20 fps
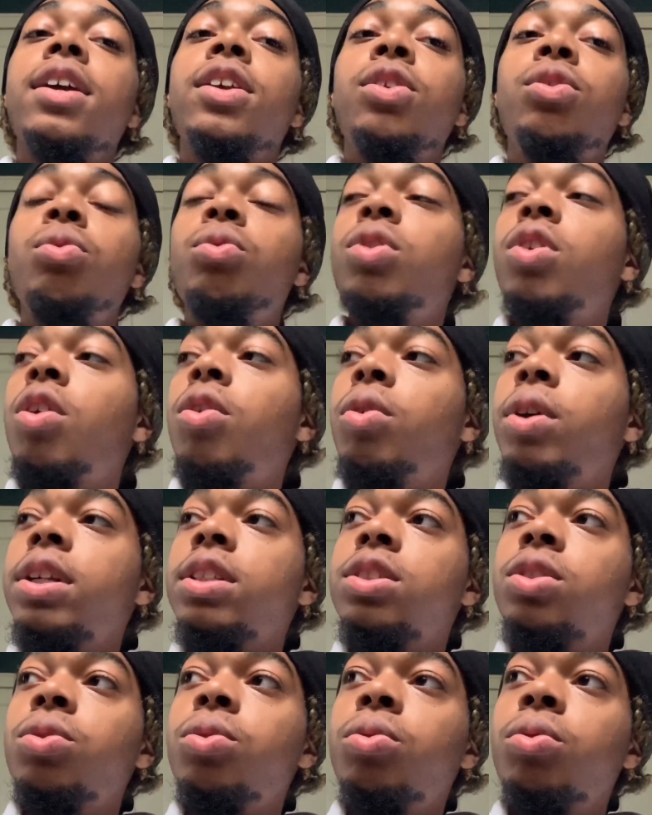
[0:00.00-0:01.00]
you go
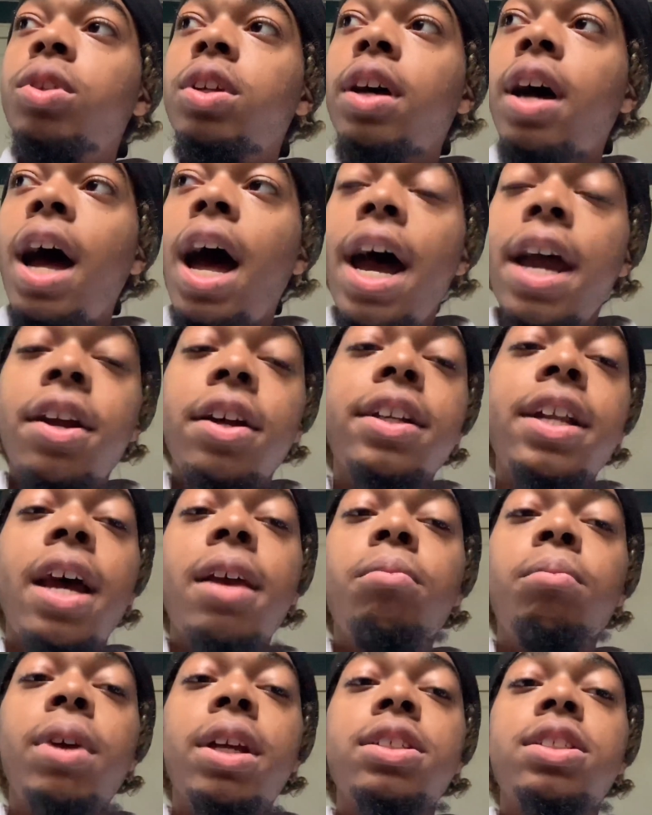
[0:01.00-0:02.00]
into the higher
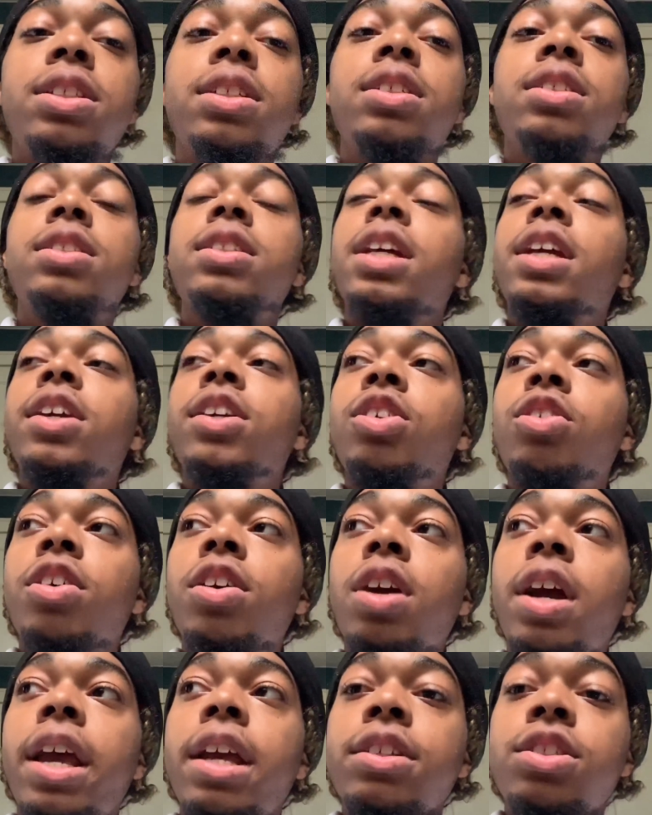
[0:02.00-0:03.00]
dimensions and
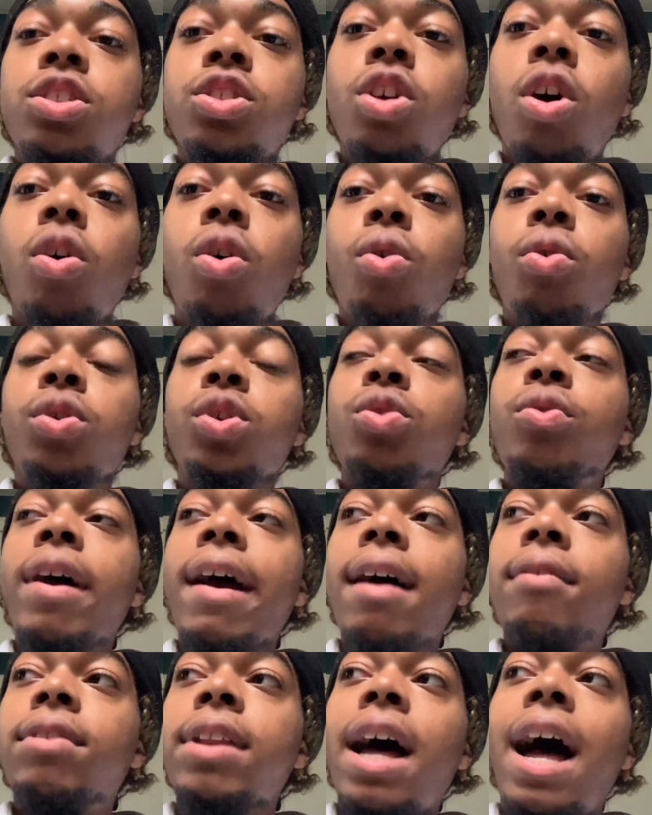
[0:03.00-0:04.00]
you're a soul, you
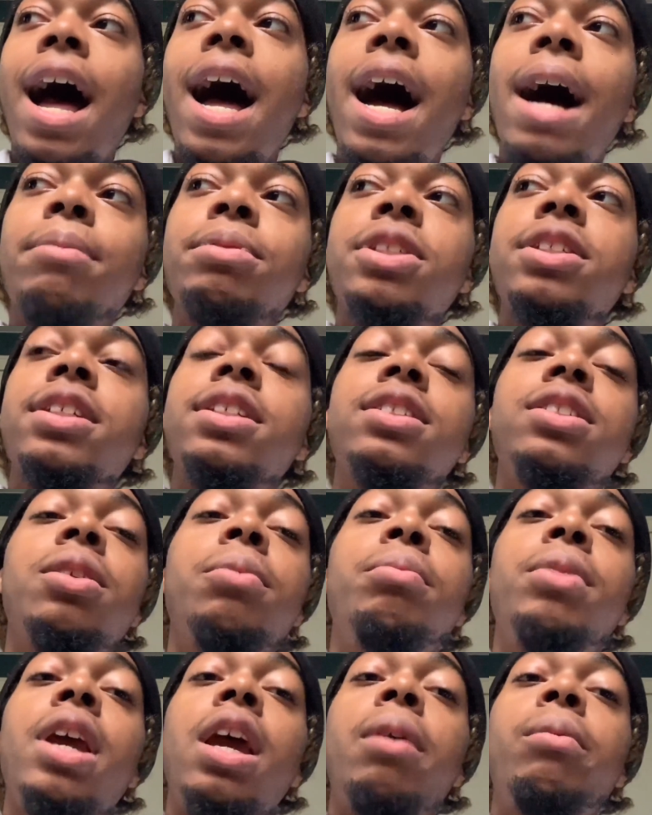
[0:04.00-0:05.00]
have the option
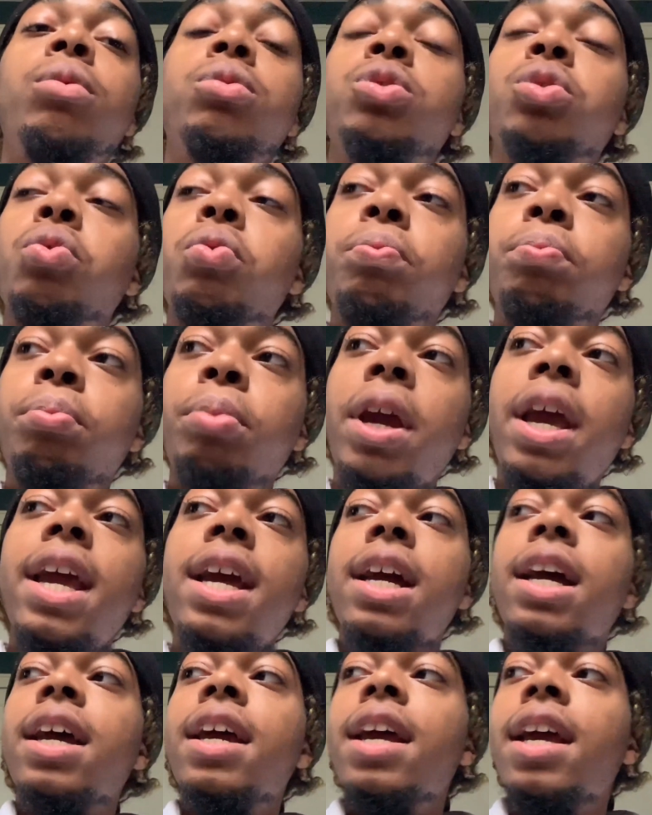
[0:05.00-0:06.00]
to be able to
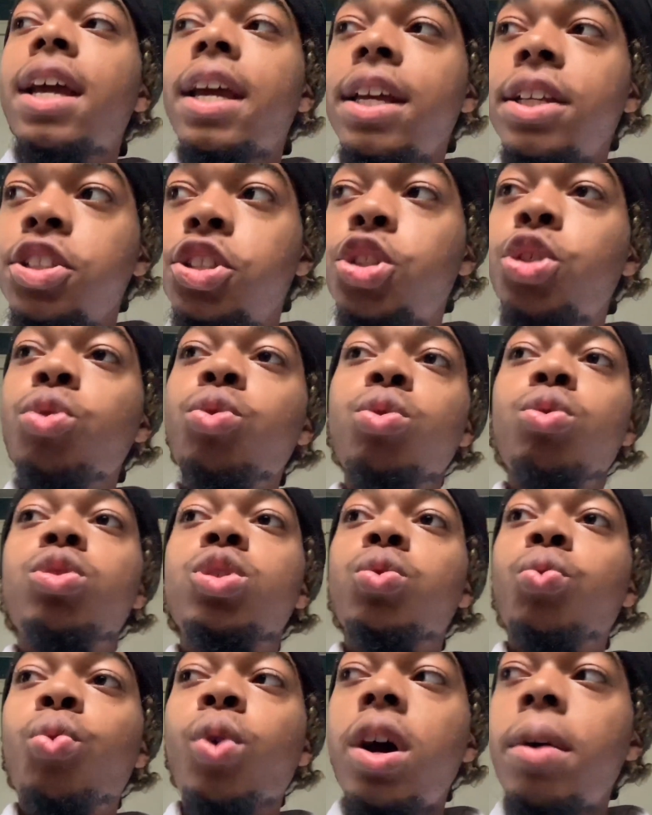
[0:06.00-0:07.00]
pick and
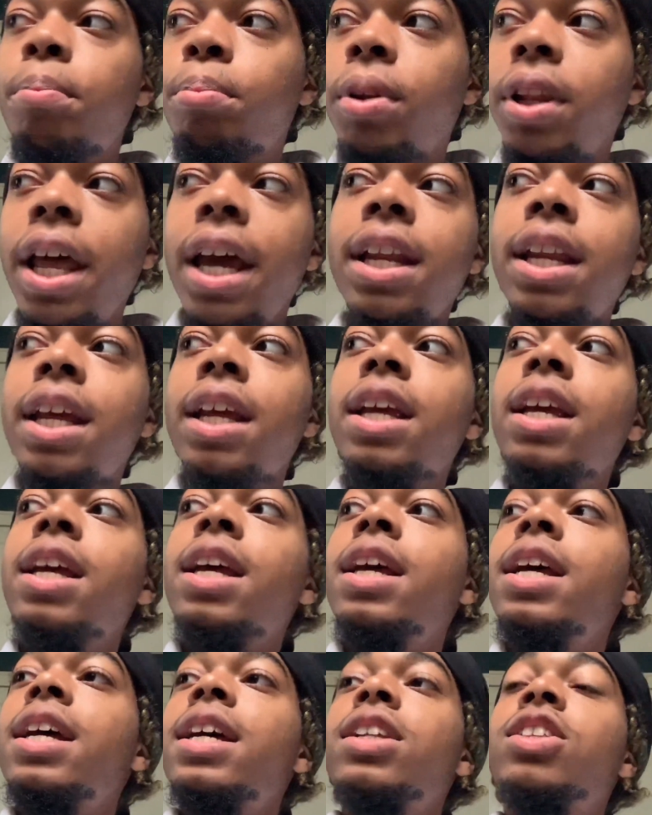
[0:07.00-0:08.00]
choose what planet
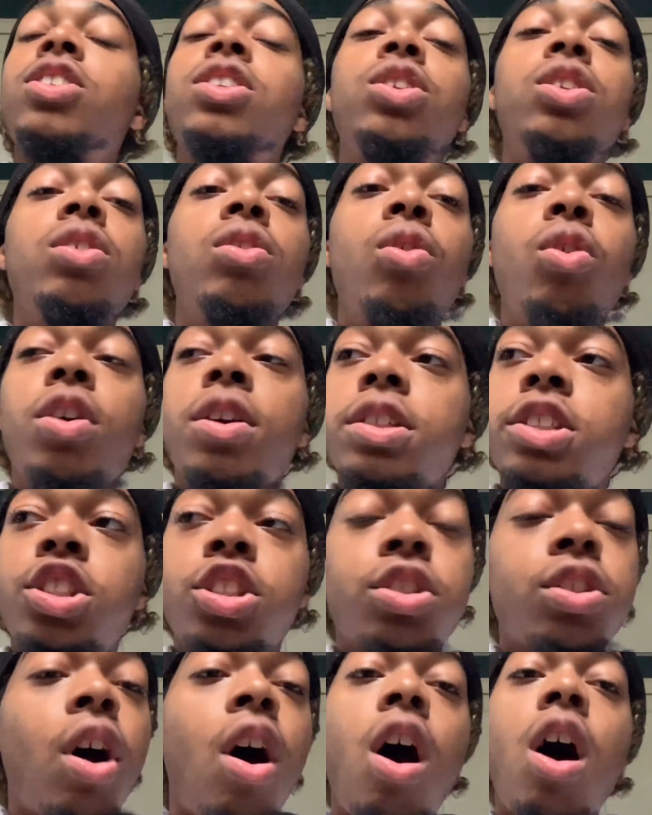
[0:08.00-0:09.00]
or
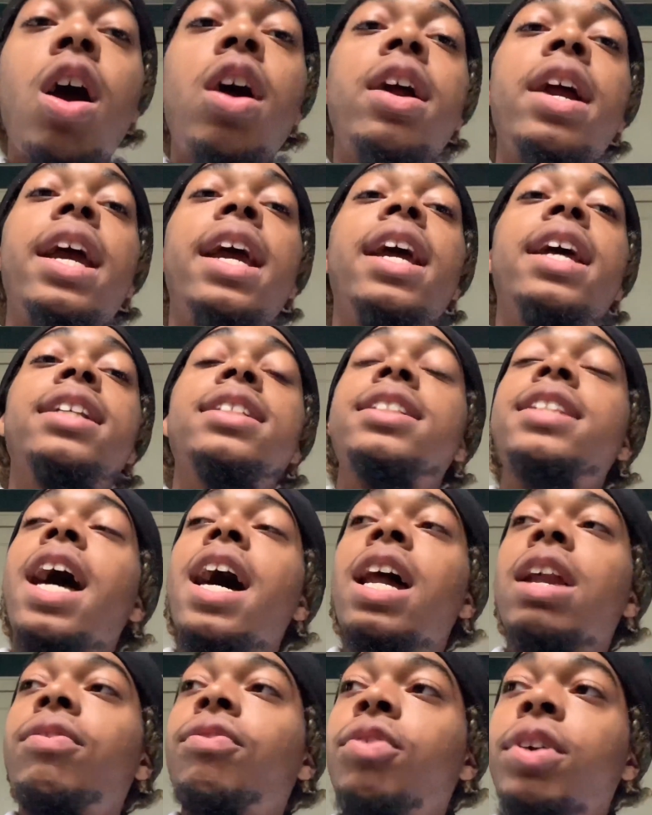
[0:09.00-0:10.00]
star
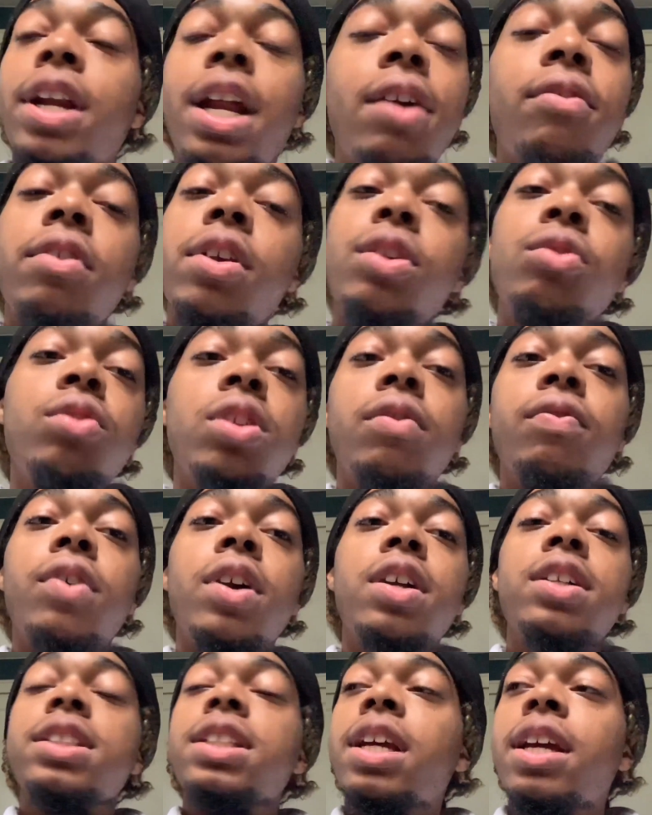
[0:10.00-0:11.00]
inside of whatever
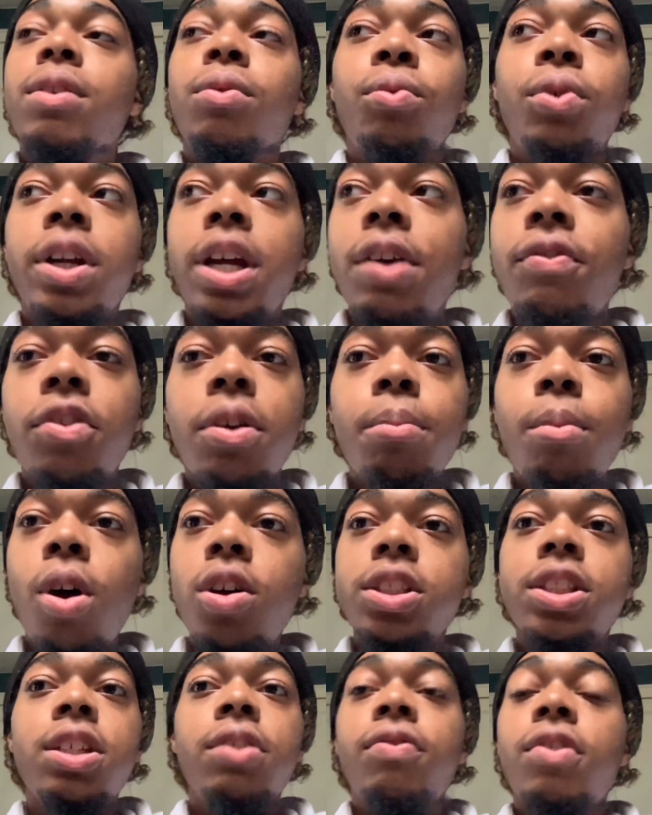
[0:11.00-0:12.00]
universe, in whatever
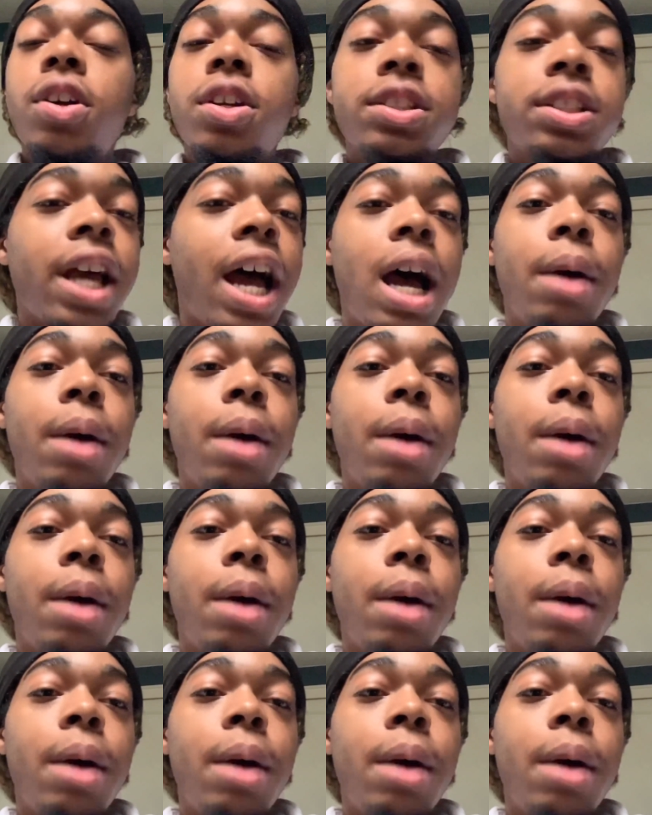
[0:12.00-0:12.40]
multiverse,